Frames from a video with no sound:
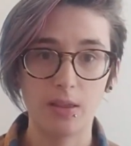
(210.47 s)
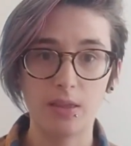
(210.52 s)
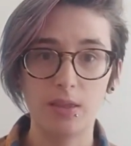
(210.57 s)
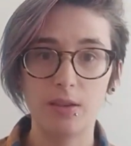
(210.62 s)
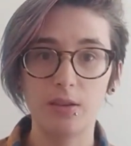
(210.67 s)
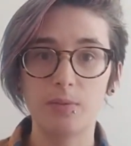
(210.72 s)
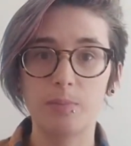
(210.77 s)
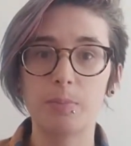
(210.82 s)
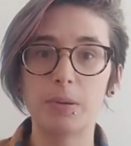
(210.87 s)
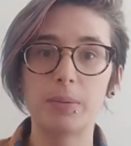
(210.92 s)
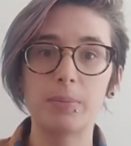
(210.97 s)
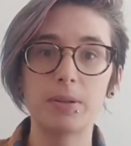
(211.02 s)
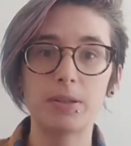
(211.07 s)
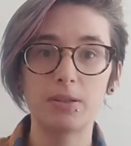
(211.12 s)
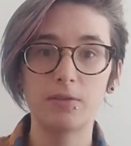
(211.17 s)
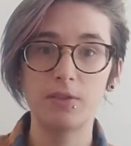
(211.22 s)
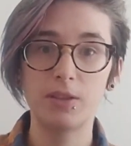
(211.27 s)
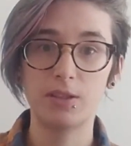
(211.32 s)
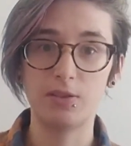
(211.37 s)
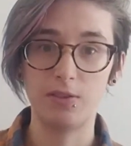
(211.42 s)
the purpose
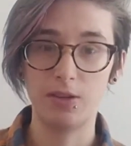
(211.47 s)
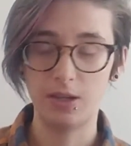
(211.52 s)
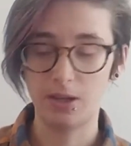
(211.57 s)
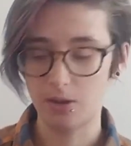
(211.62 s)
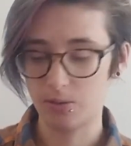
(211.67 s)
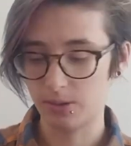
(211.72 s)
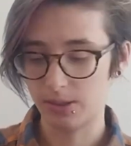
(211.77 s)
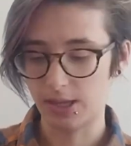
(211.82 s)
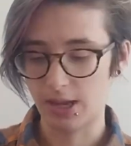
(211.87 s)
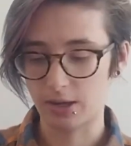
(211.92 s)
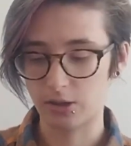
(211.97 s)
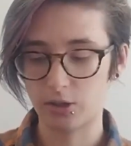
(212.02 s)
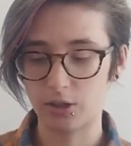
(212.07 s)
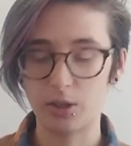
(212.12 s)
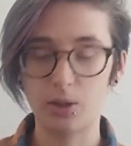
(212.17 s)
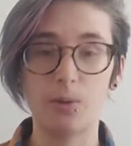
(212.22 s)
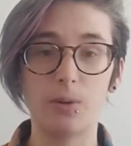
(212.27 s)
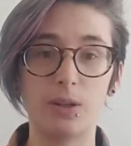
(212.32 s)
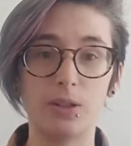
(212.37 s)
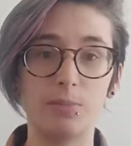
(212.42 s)
of this video is actually going